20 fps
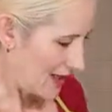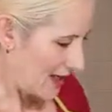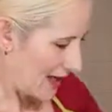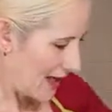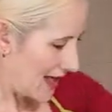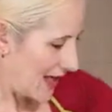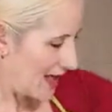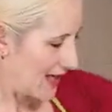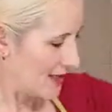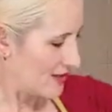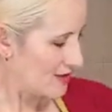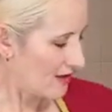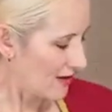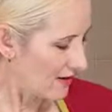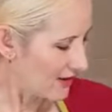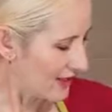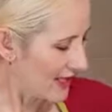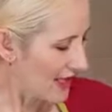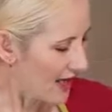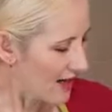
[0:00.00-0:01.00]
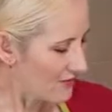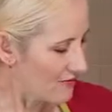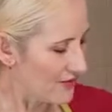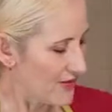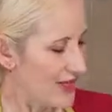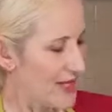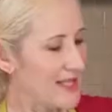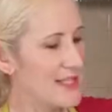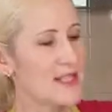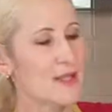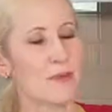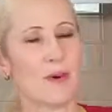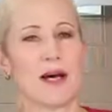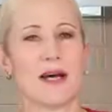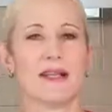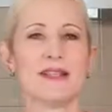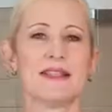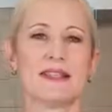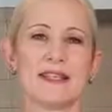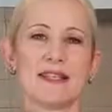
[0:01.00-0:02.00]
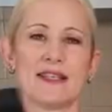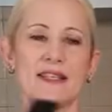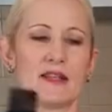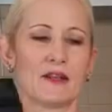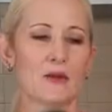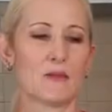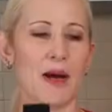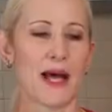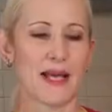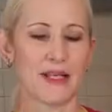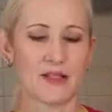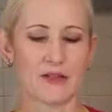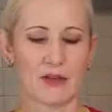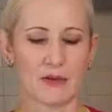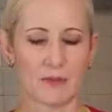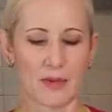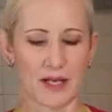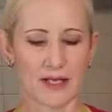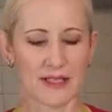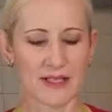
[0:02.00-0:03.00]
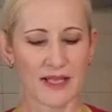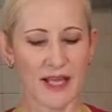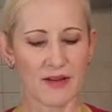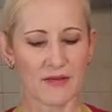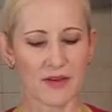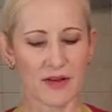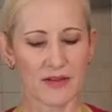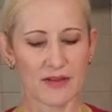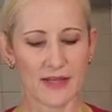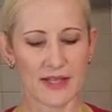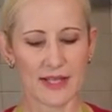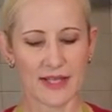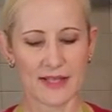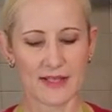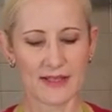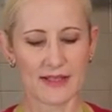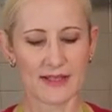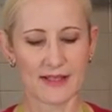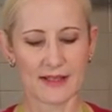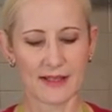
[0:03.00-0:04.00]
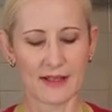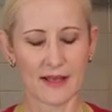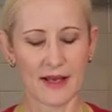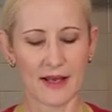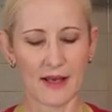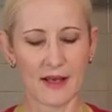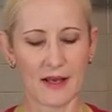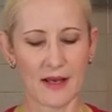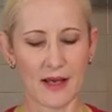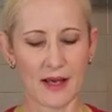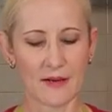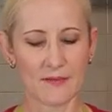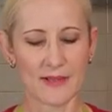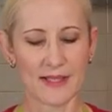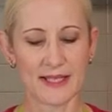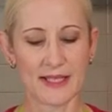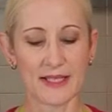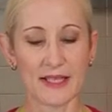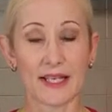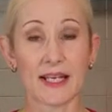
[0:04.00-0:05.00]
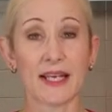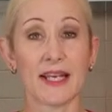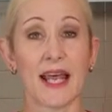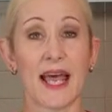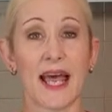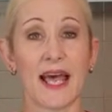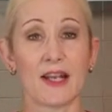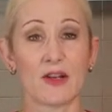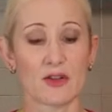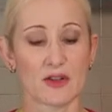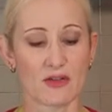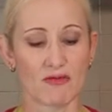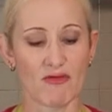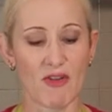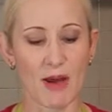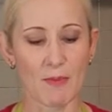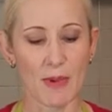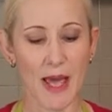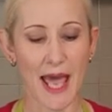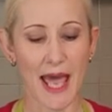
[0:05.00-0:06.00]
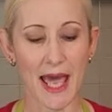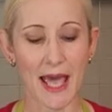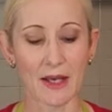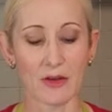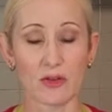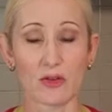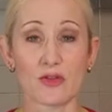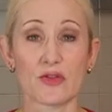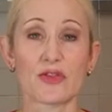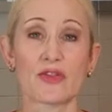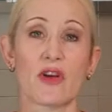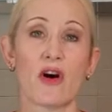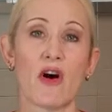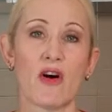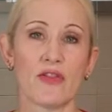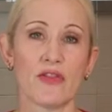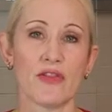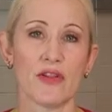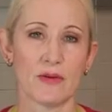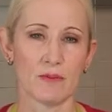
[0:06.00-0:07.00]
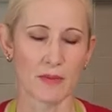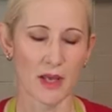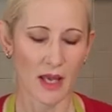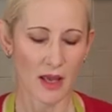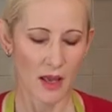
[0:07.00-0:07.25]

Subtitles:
And I love these ones. This is a little pastry brush. They've got these silicone handles and rubber handles on them.